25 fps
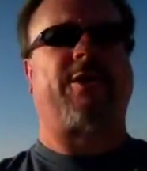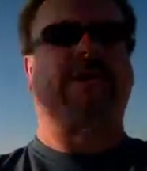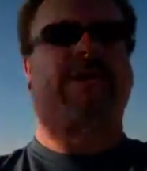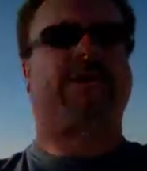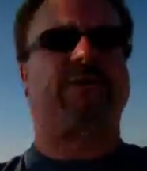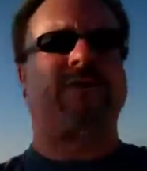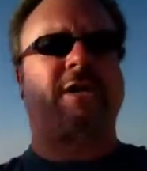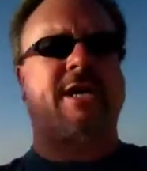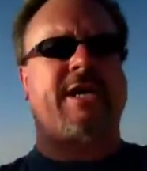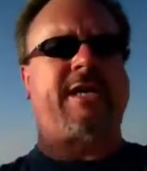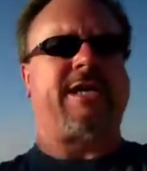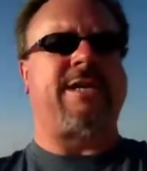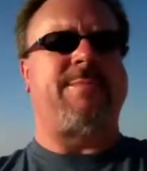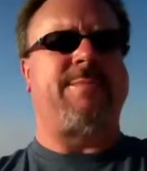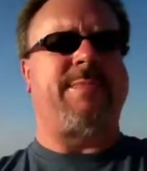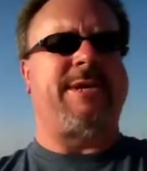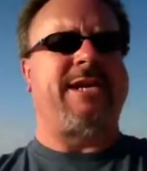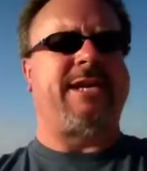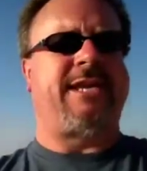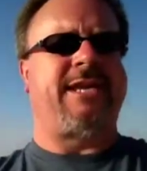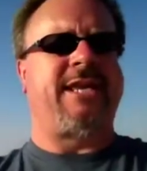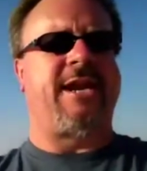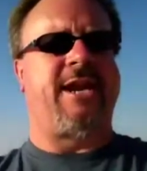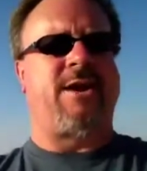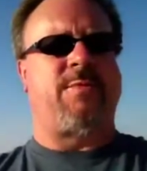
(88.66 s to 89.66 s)
They're trying to get me
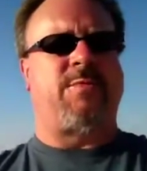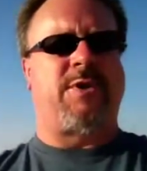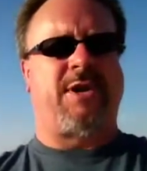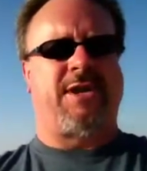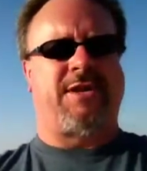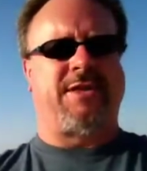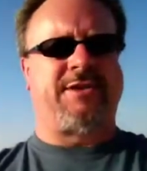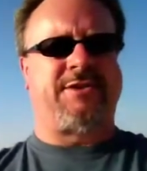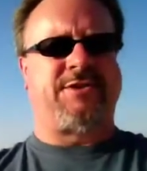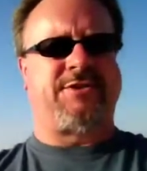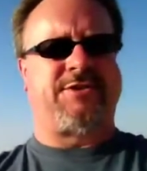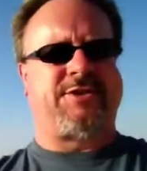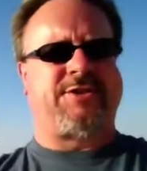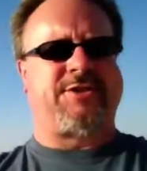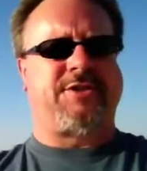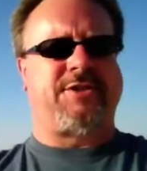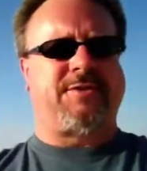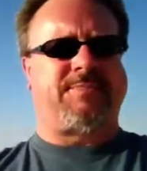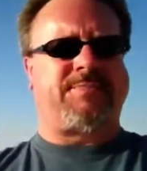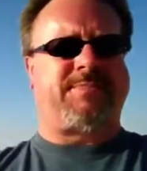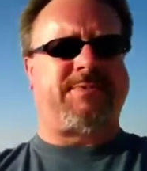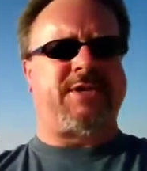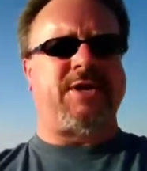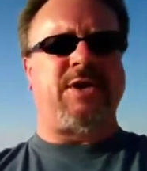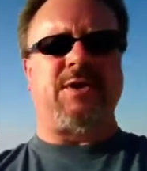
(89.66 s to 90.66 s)
to get on one of those
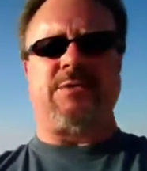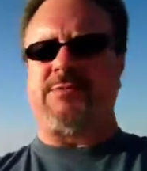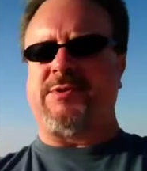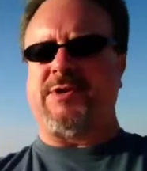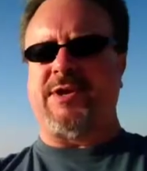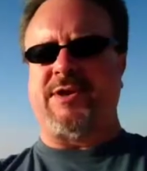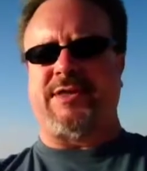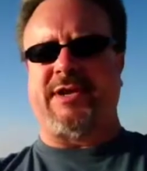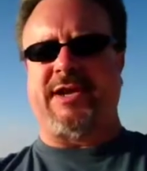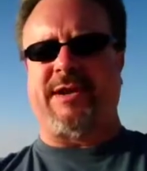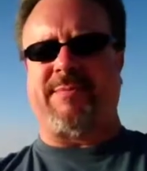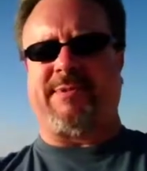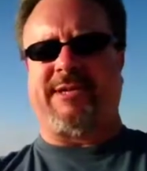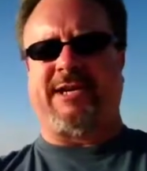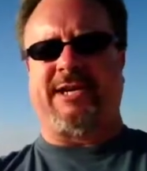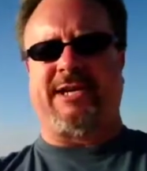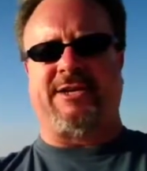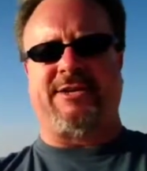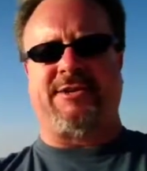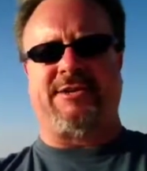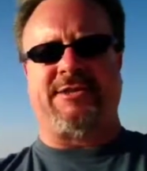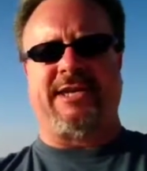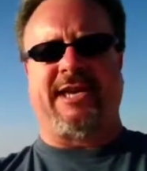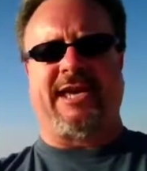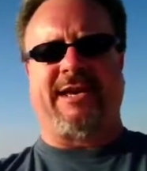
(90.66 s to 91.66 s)
too. Don't know that I'm going to
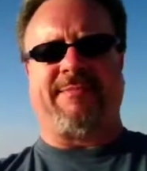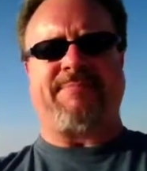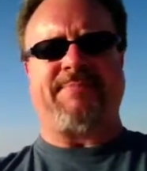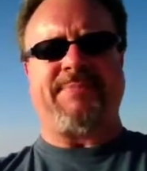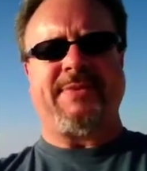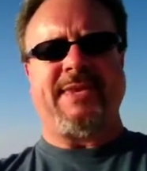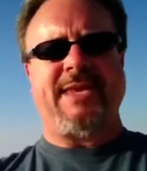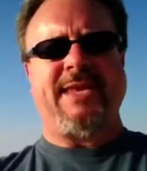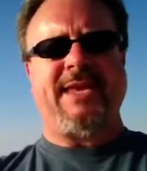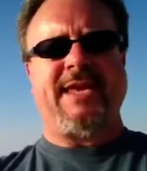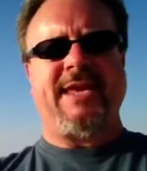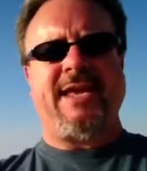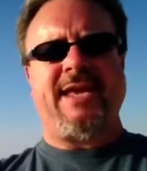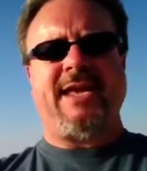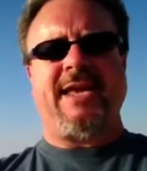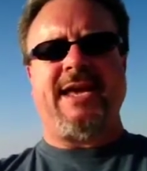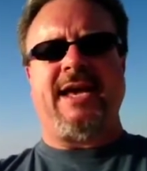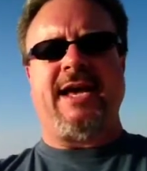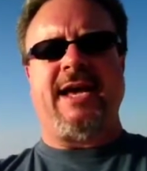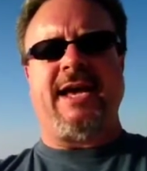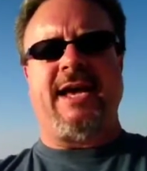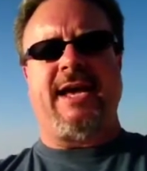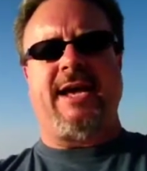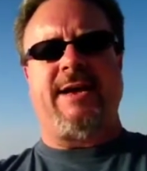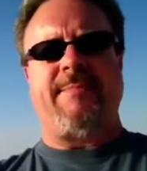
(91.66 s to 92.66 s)
do
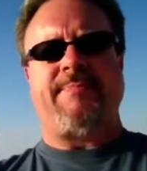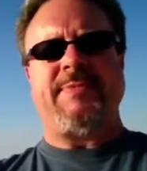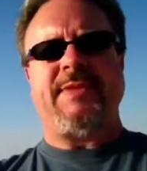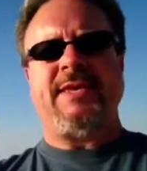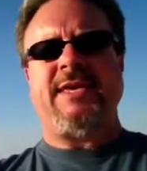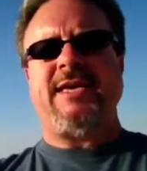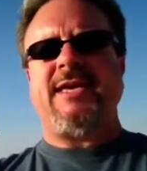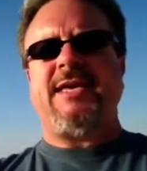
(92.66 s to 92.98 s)
that.